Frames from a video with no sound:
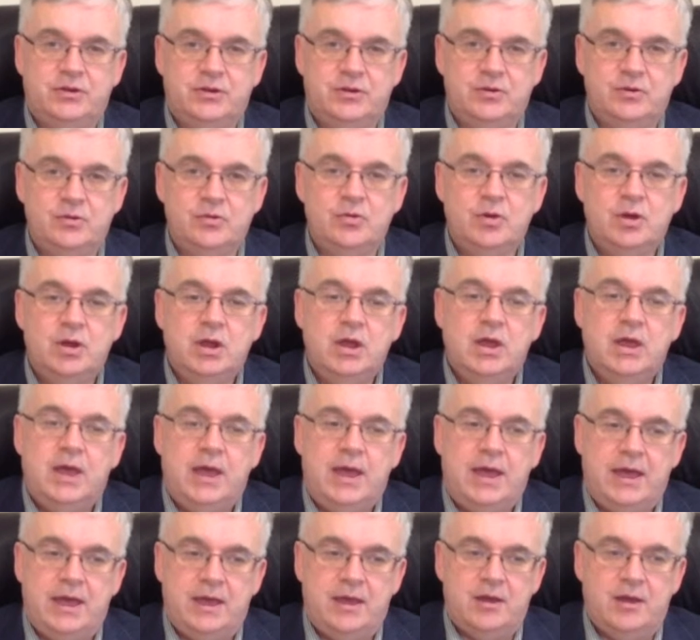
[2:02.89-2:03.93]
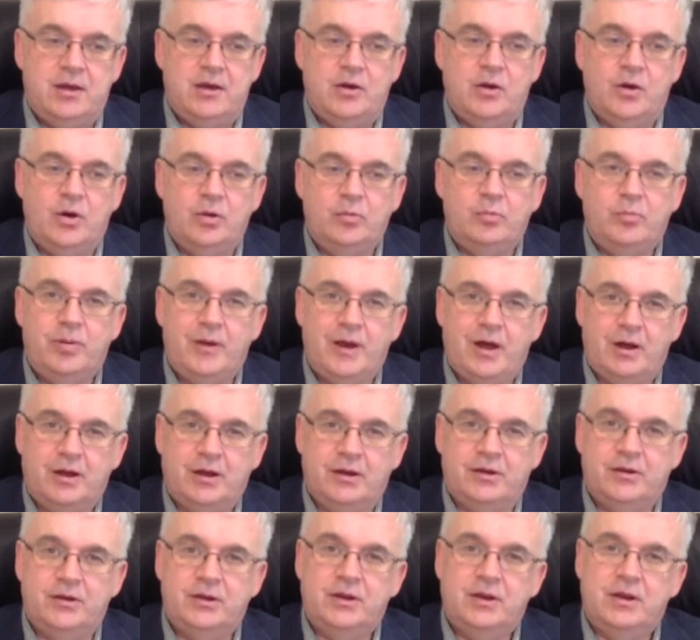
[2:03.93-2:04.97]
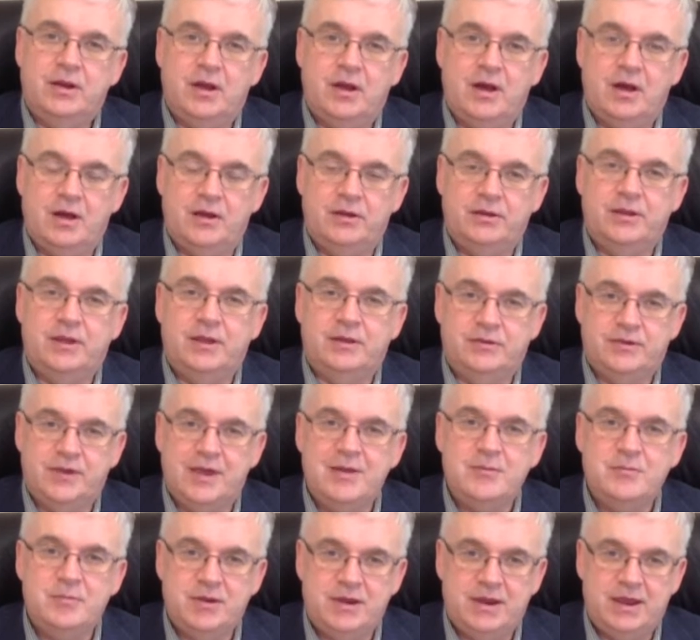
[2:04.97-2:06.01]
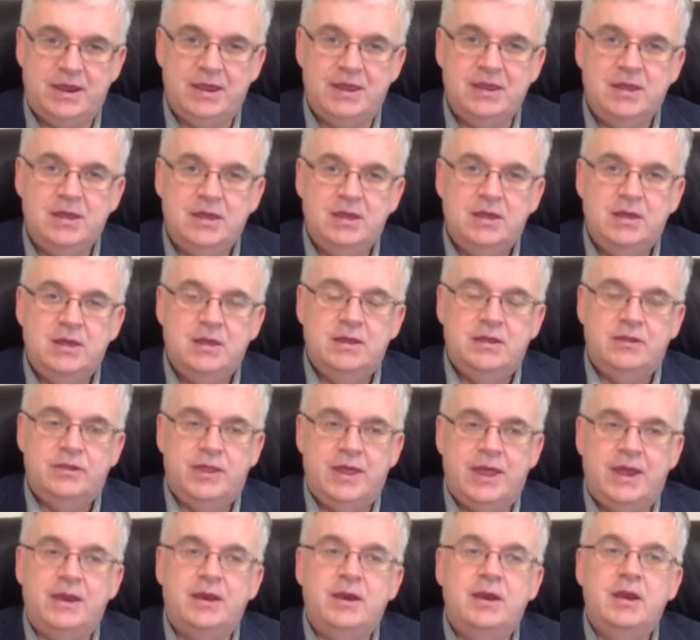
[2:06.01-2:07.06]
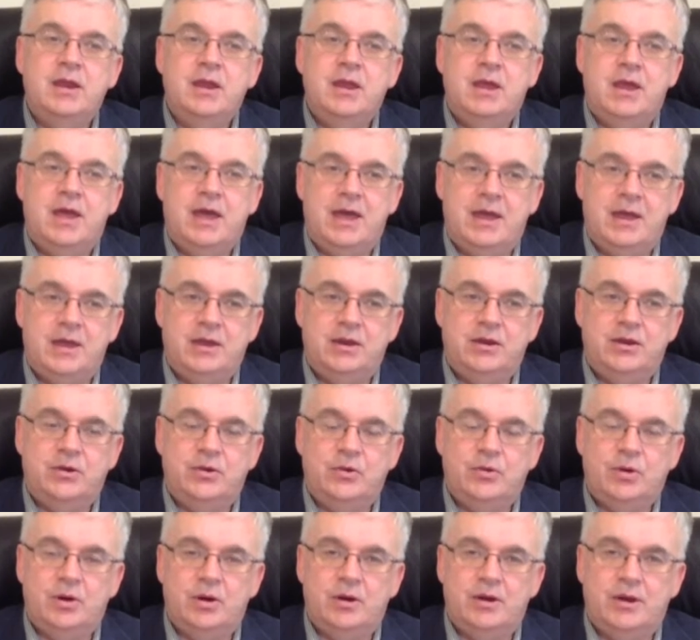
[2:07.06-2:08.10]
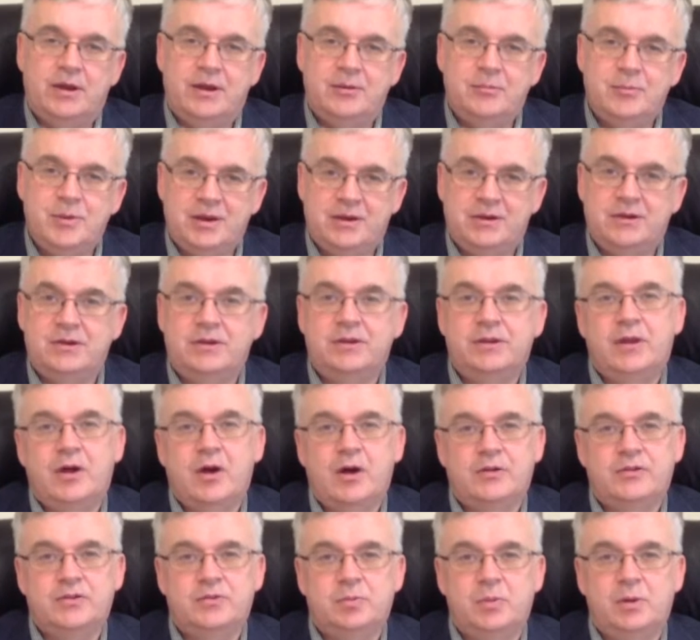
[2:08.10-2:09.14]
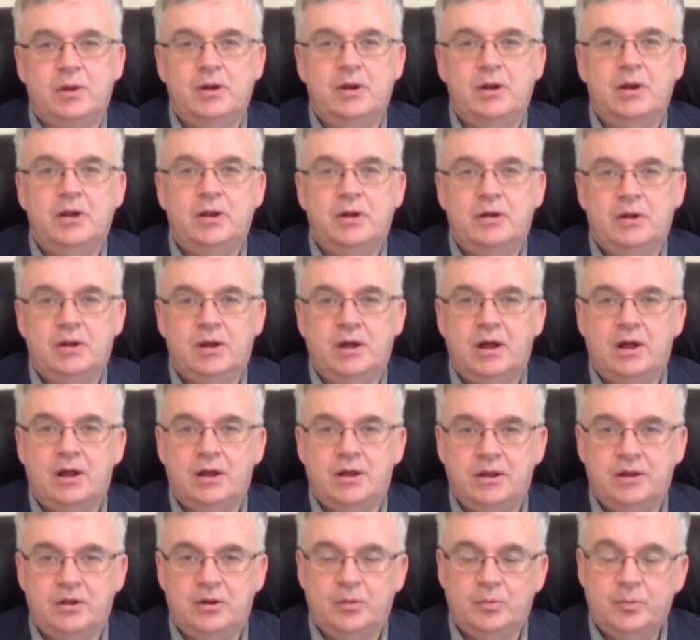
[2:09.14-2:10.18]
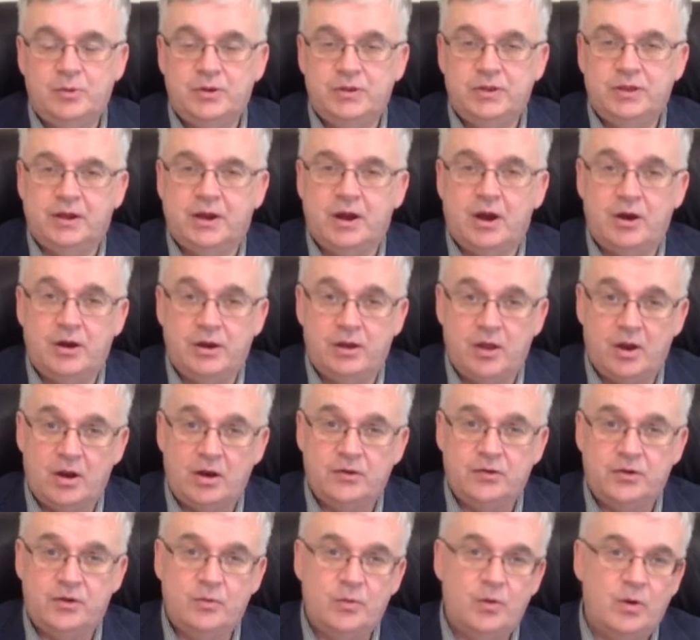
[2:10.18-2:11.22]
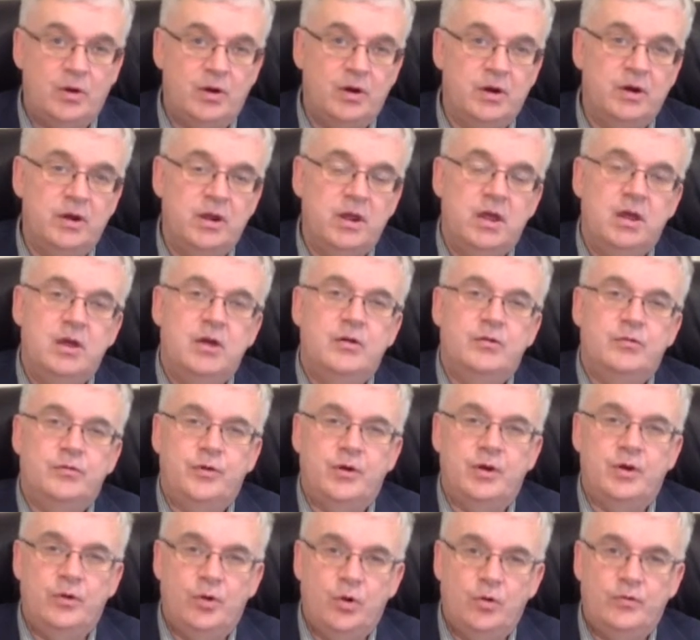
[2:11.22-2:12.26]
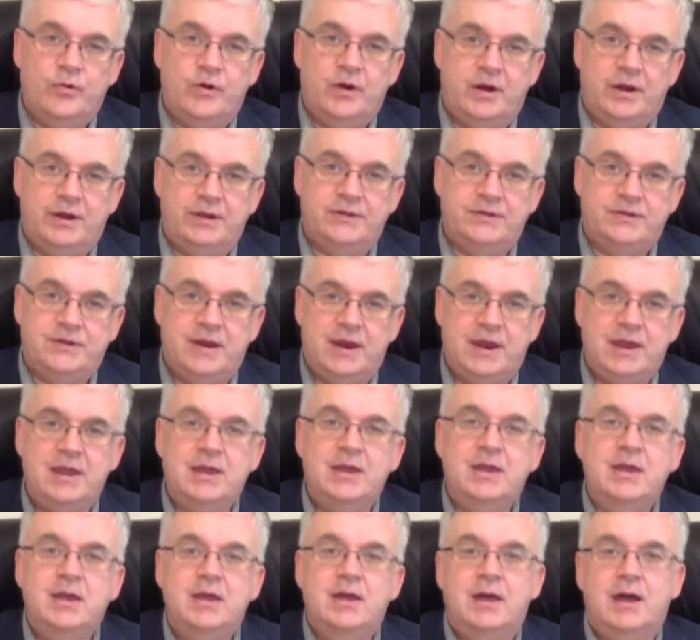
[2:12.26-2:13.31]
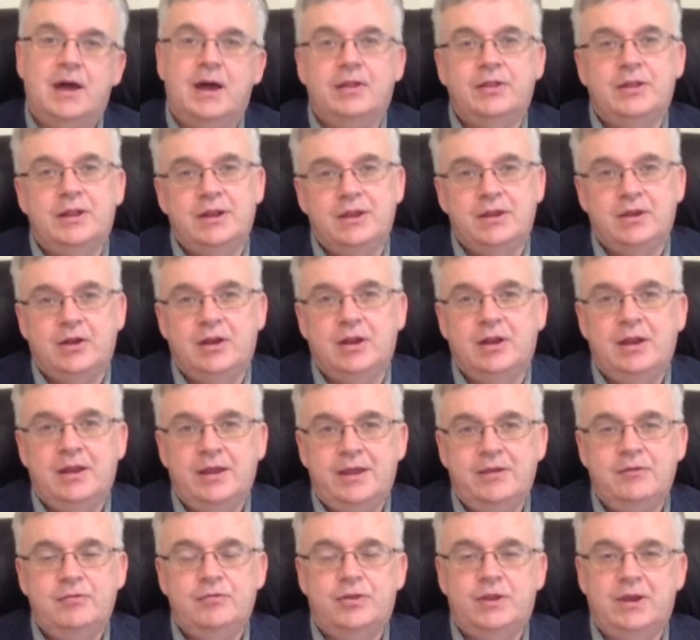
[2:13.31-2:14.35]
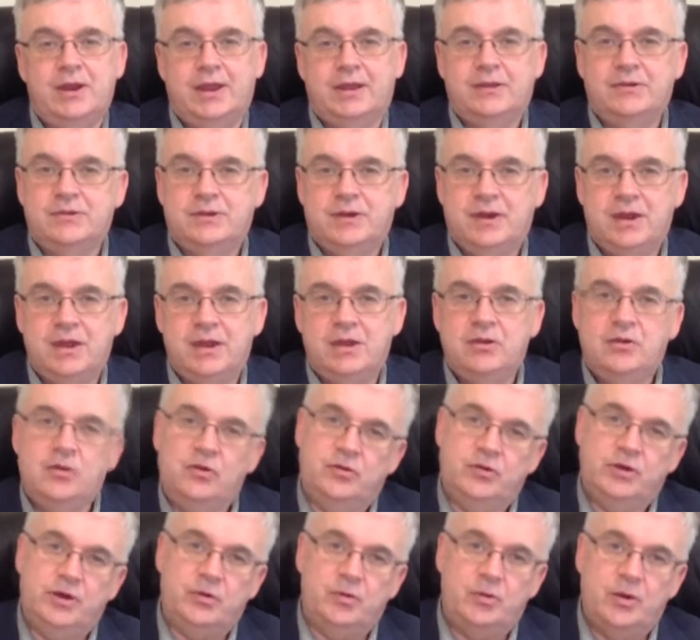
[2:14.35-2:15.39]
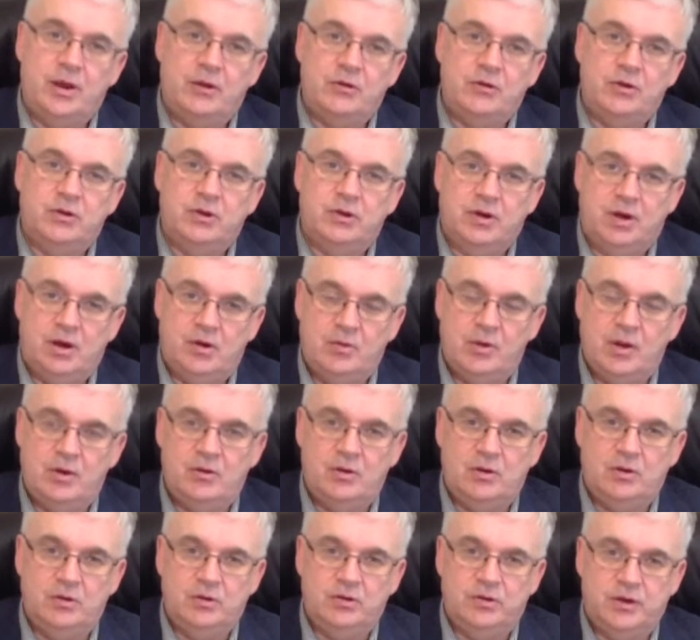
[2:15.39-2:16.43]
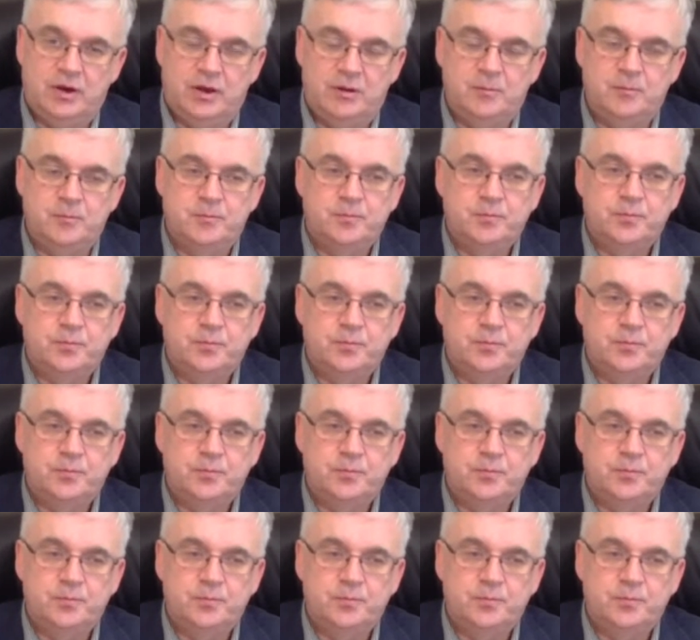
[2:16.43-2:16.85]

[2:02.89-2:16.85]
to unblock it on the same day, then you are admitted to the hospital up to the cardiology ward for an overnight stay, and then you can leave the next day, usually around lunchtime.